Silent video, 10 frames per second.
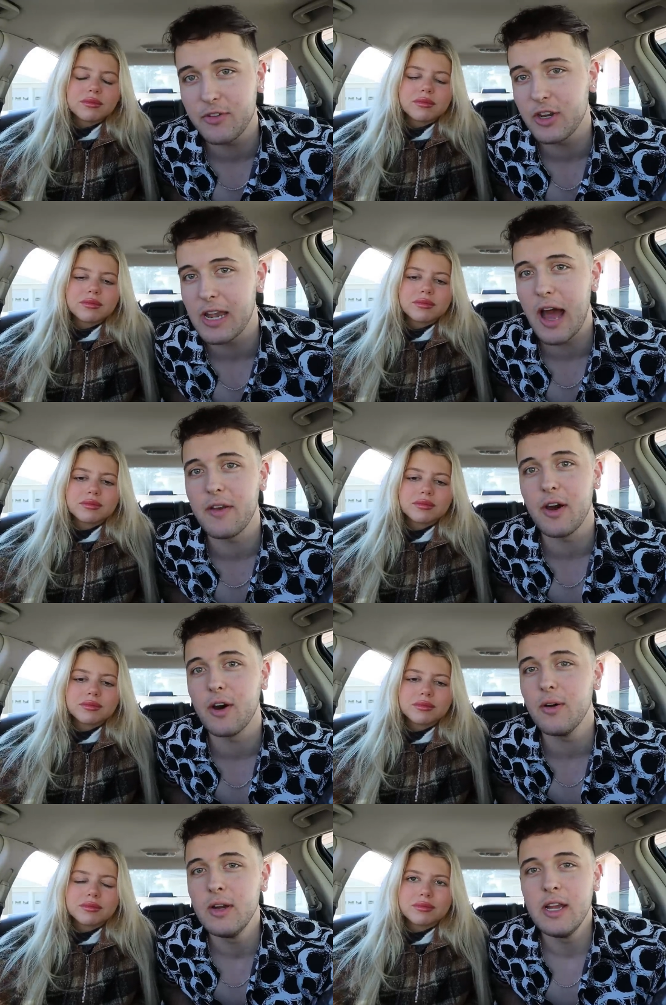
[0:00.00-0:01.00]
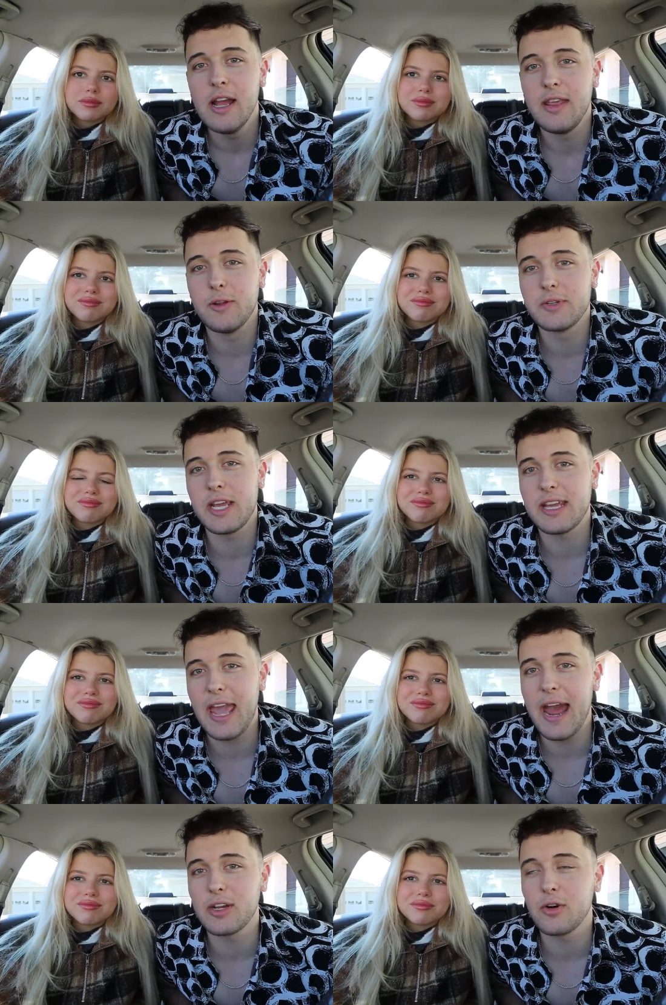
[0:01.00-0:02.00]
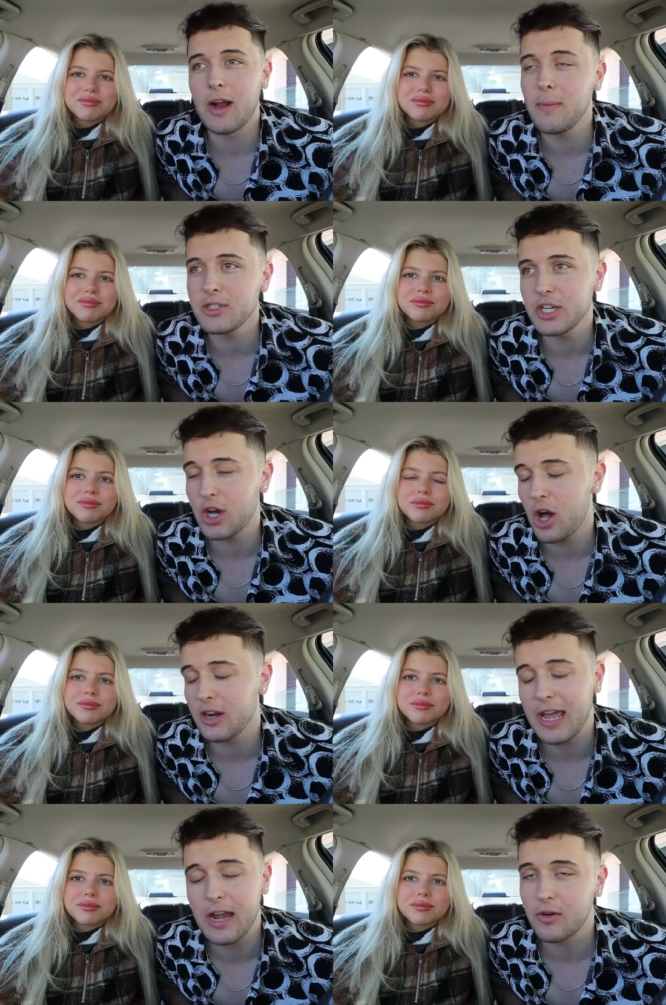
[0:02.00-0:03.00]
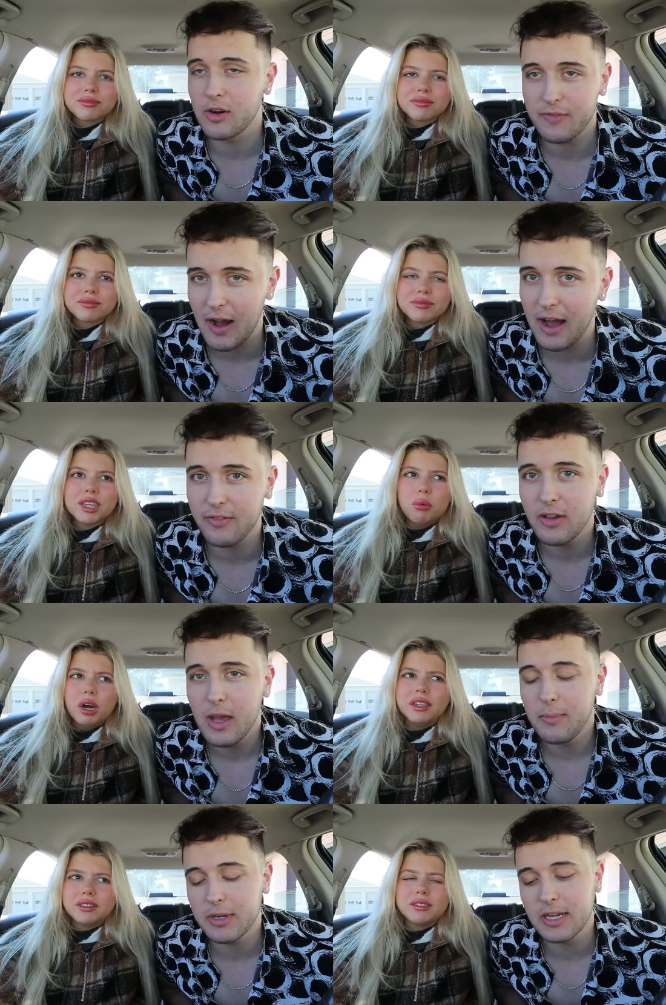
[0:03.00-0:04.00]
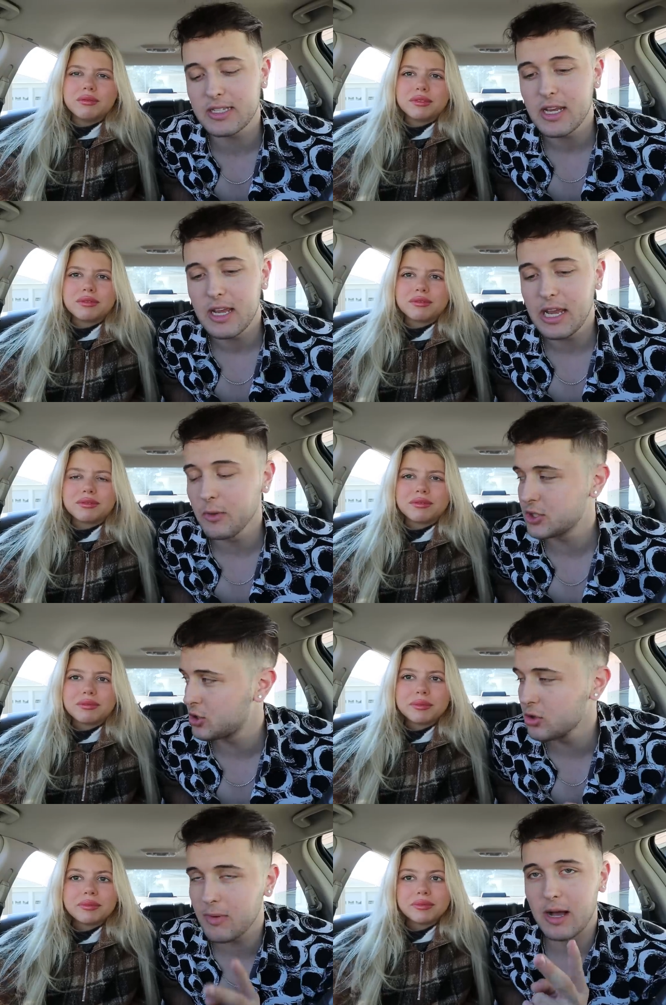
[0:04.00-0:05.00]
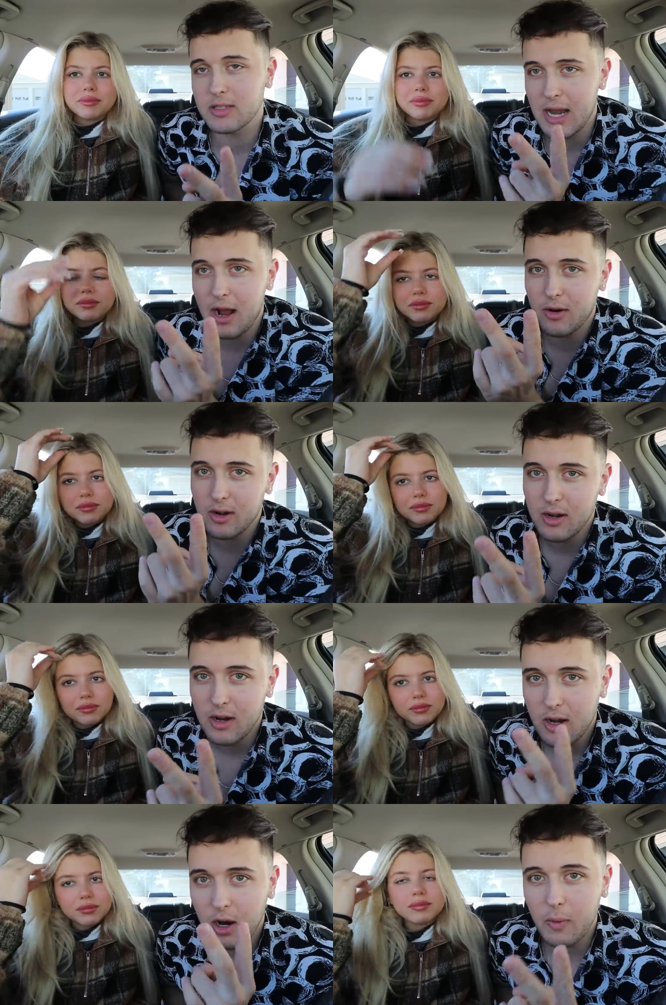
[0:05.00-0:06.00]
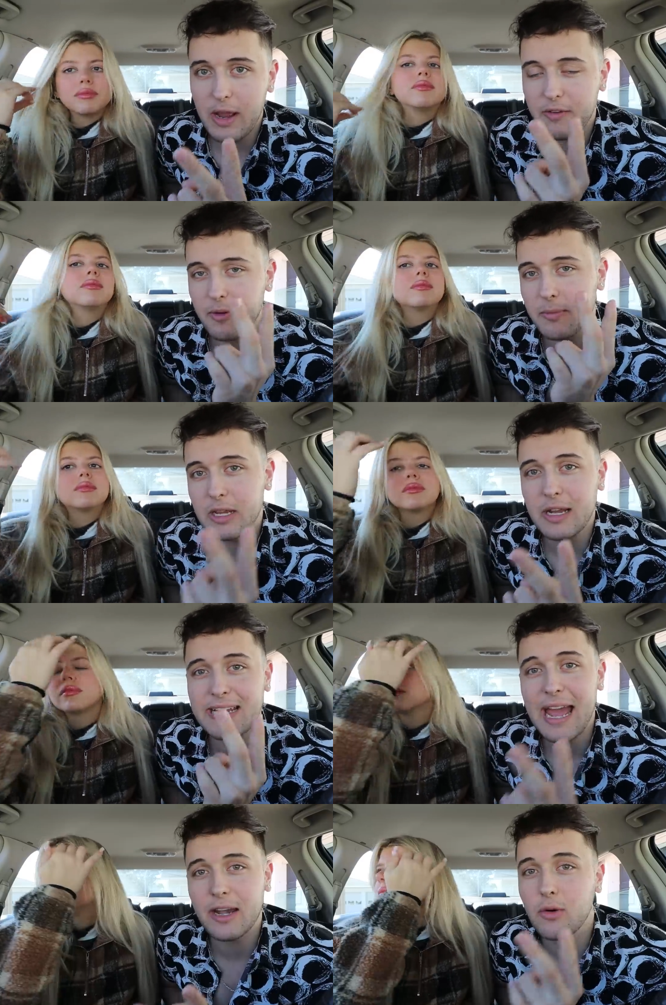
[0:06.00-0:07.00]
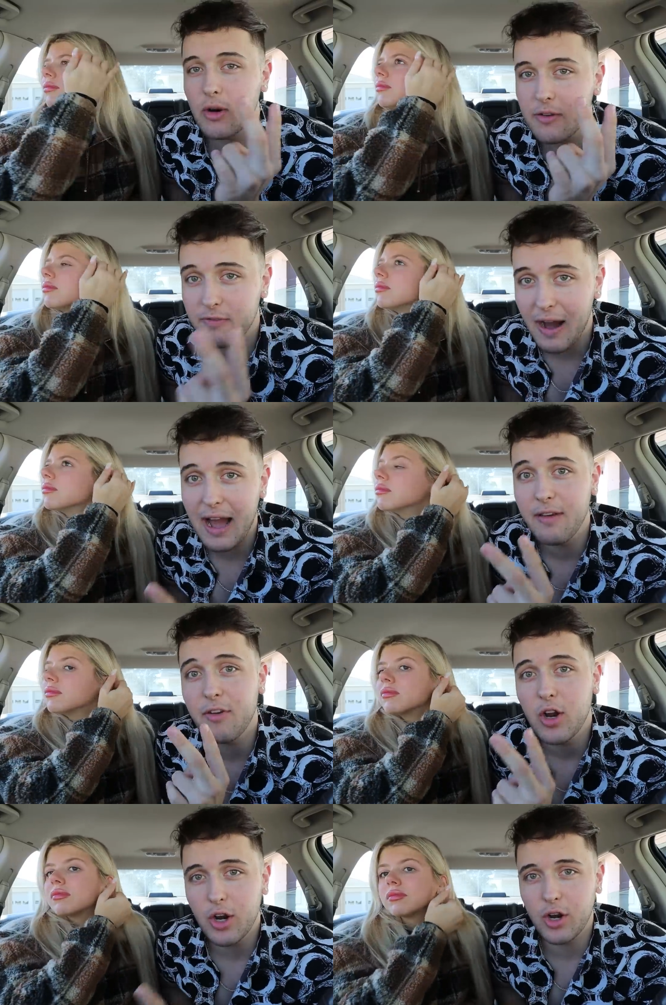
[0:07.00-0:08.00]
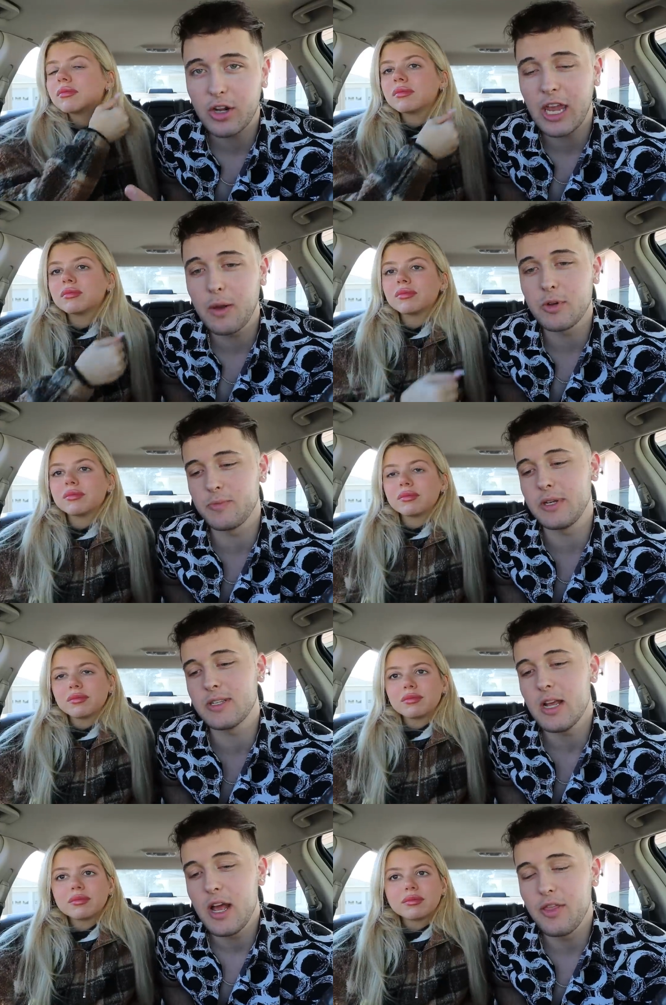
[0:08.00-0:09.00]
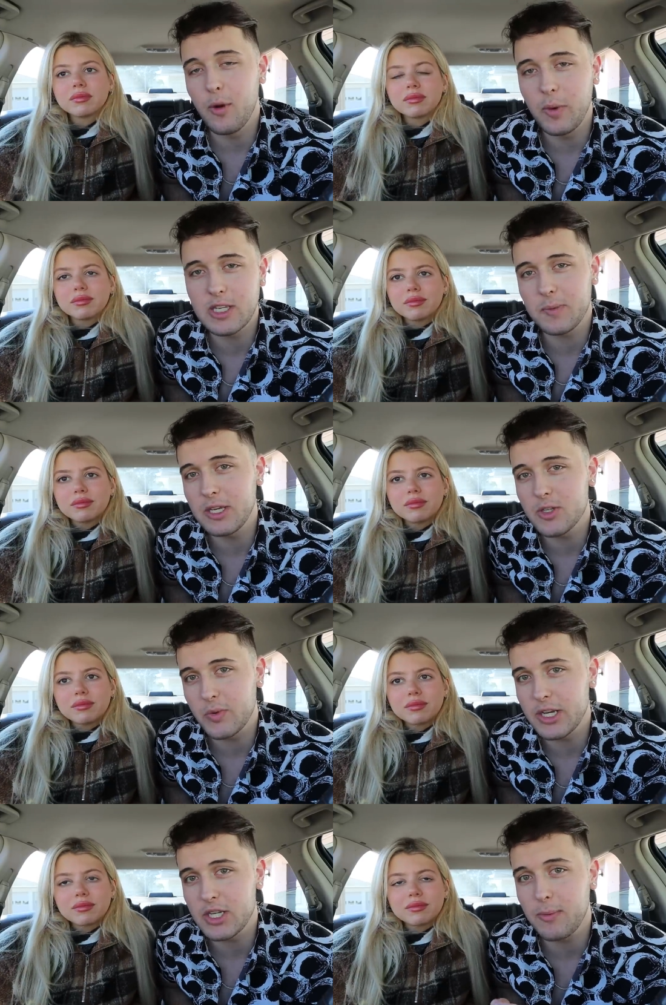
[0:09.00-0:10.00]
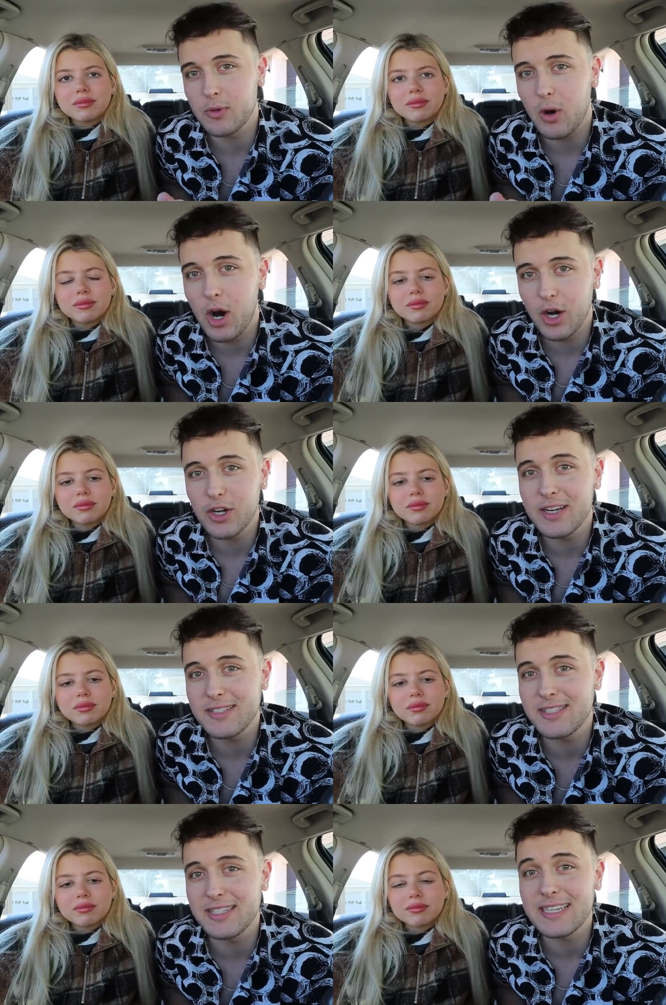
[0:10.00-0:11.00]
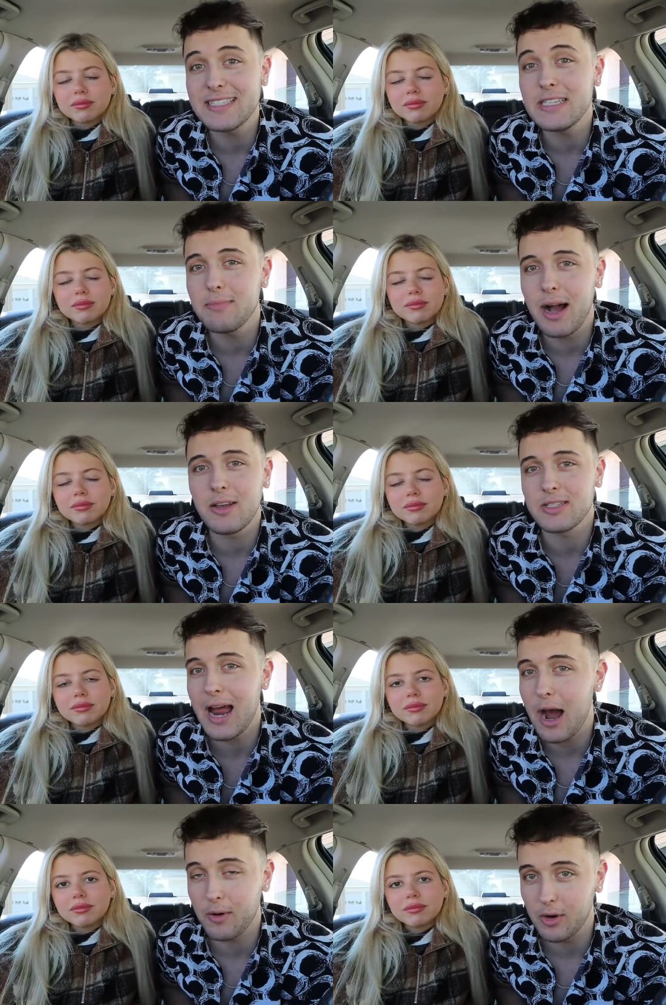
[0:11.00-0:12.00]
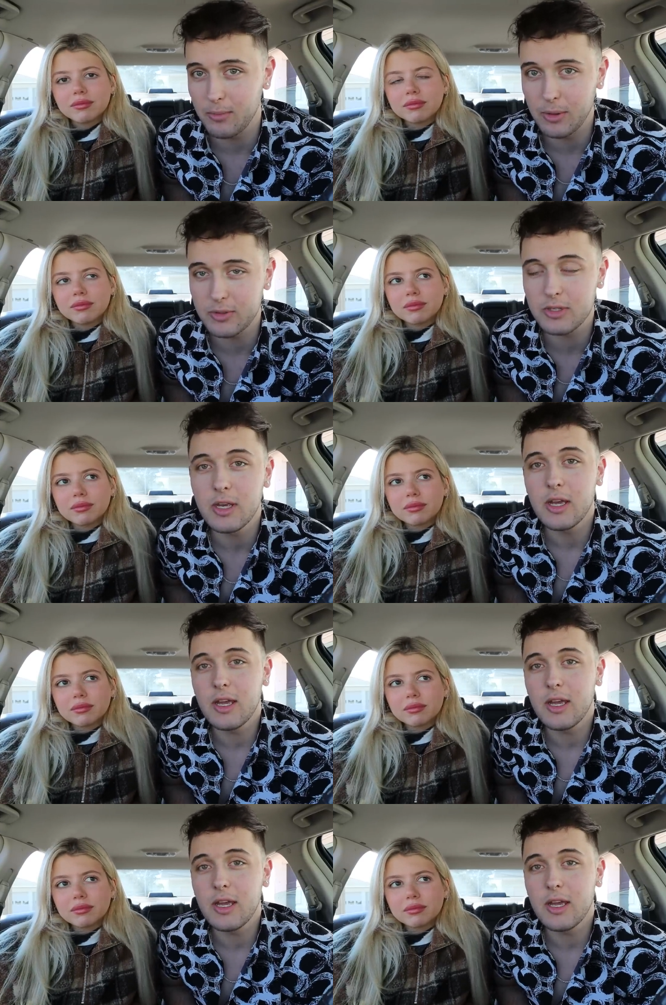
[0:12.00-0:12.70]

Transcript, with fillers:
Speaker 1: If you did not know, there was a category, I'm just gonna call it a category five. It was. Because it was two miles an hour away from being a category five hurricane, which means the wind speeds reached up to 160 miles an hour almost.